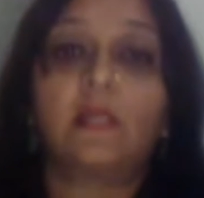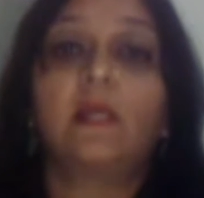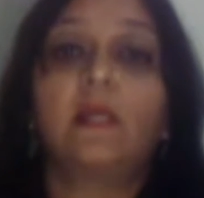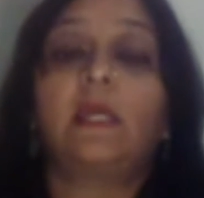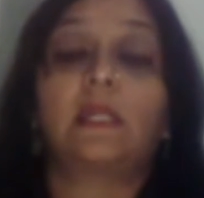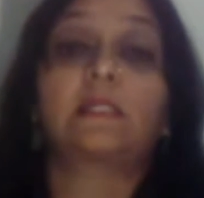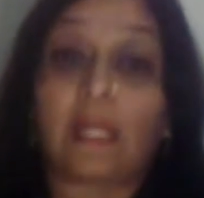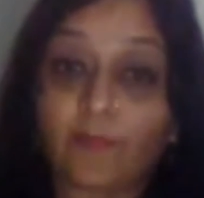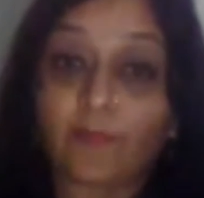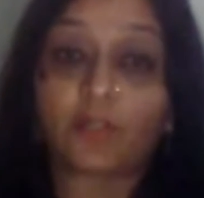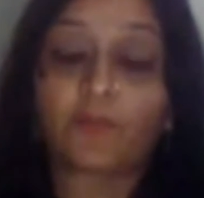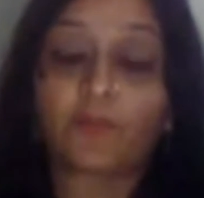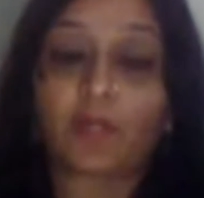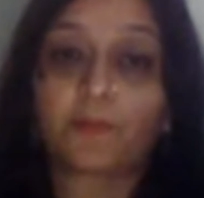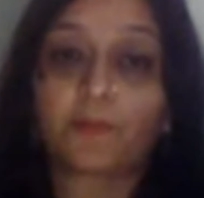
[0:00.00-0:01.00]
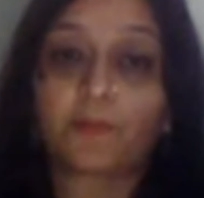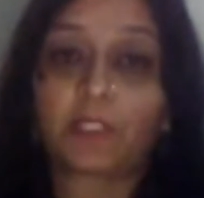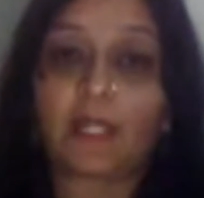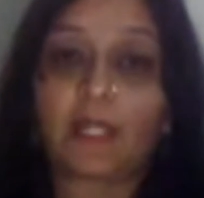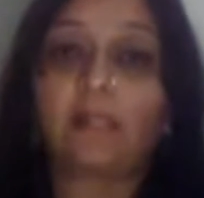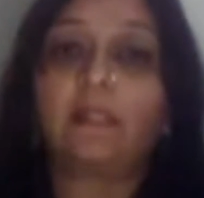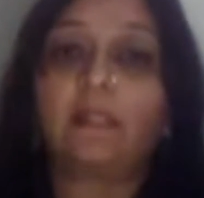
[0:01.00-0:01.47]
It is against the
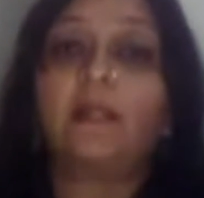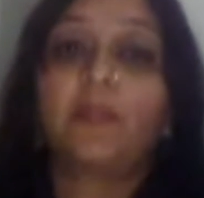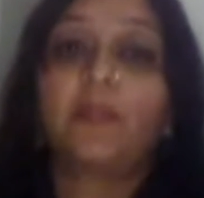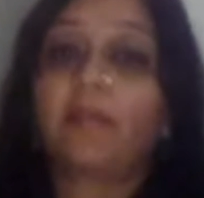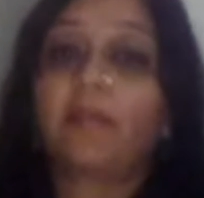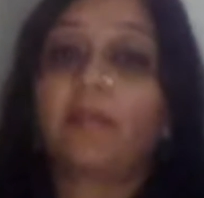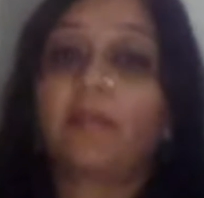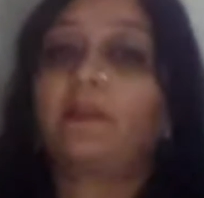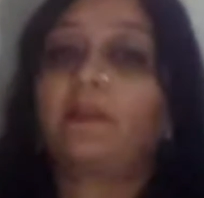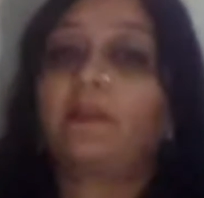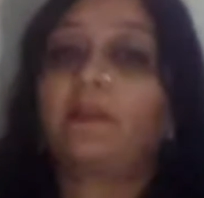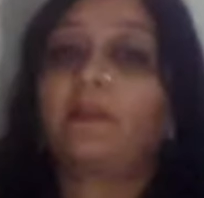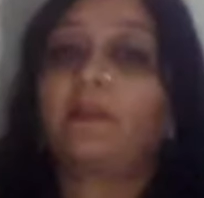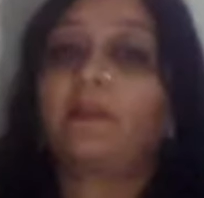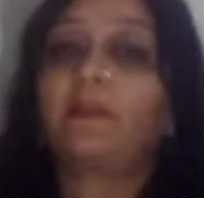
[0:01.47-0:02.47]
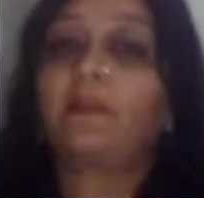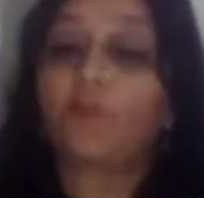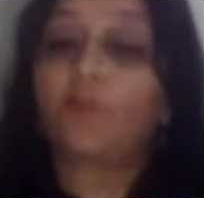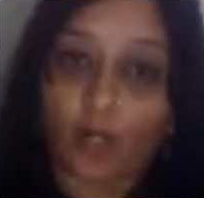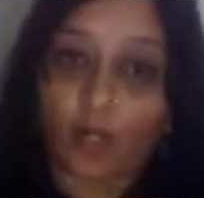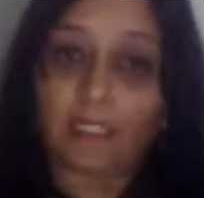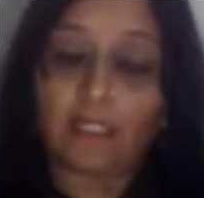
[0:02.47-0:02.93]
Prevention of Corruption Act, and
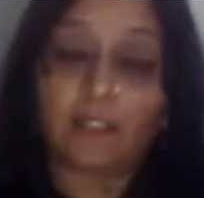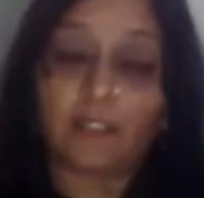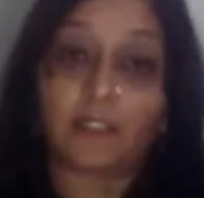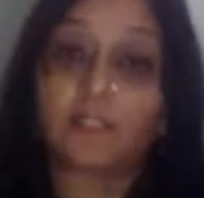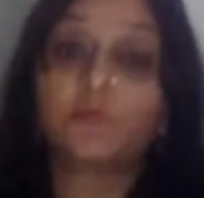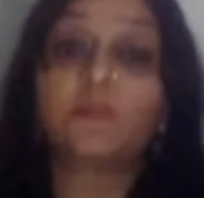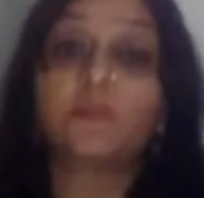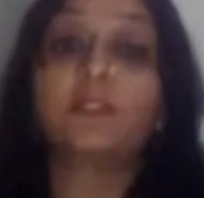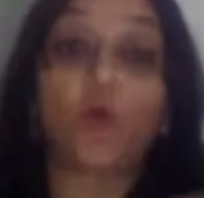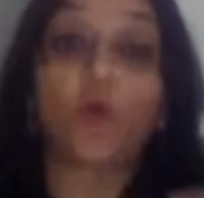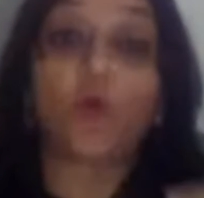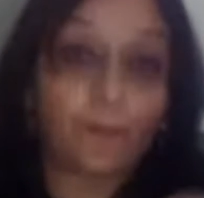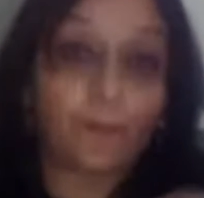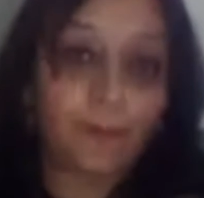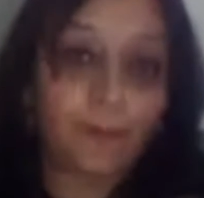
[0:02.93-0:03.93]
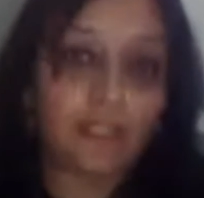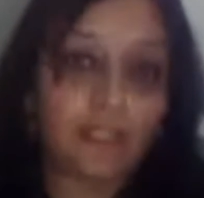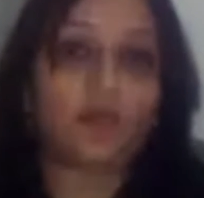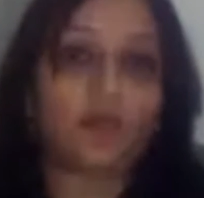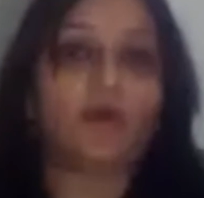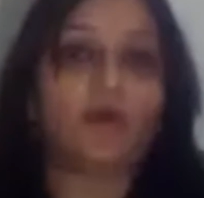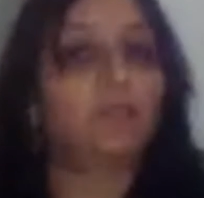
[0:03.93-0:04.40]
therefore it should not be heeded. This was the
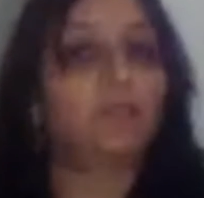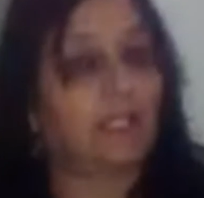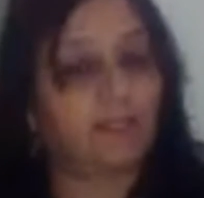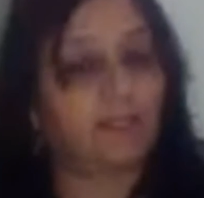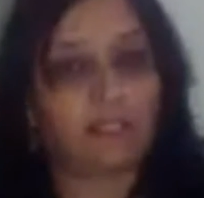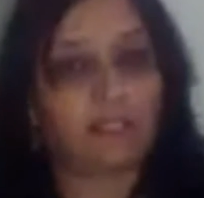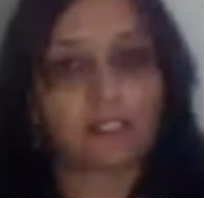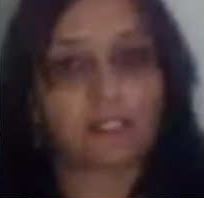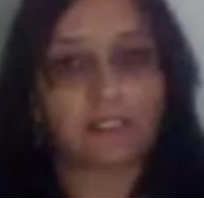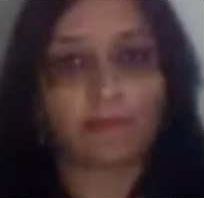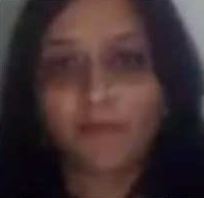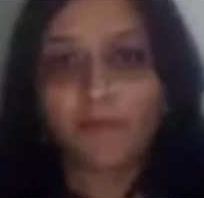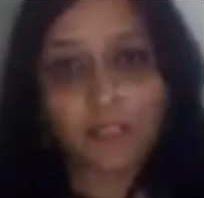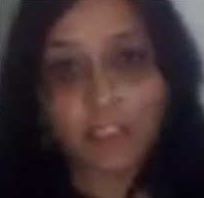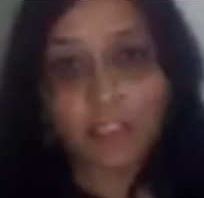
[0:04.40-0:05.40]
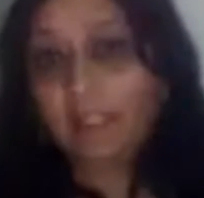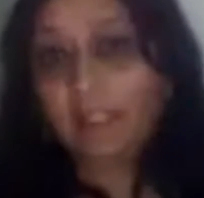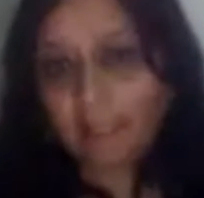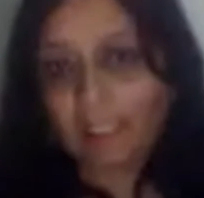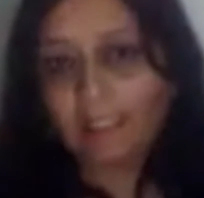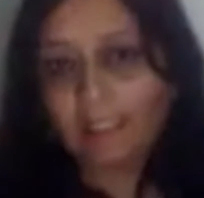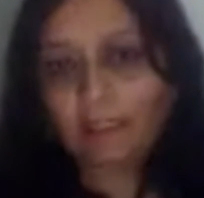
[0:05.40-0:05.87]
opinion of the Delhi Vidhan
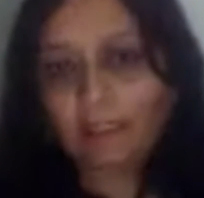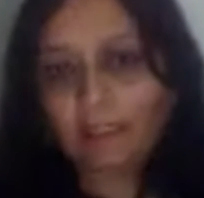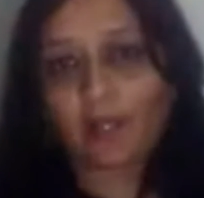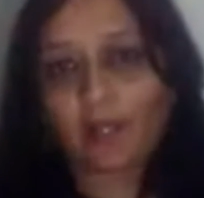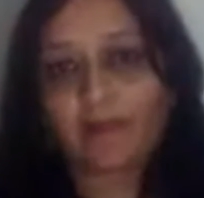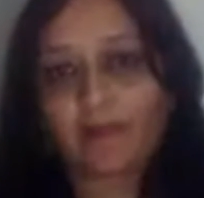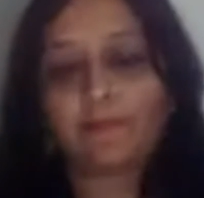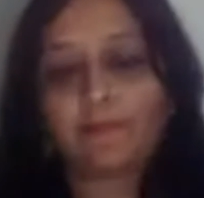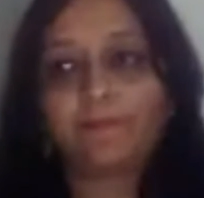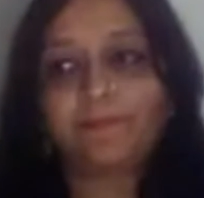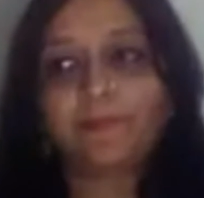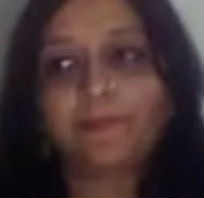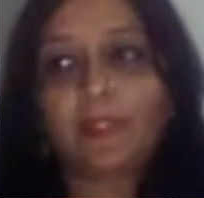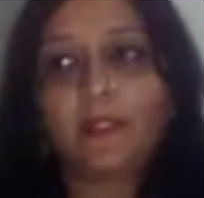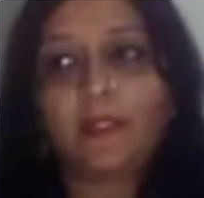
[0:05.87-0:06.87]
Sabha, which they are entitled to have.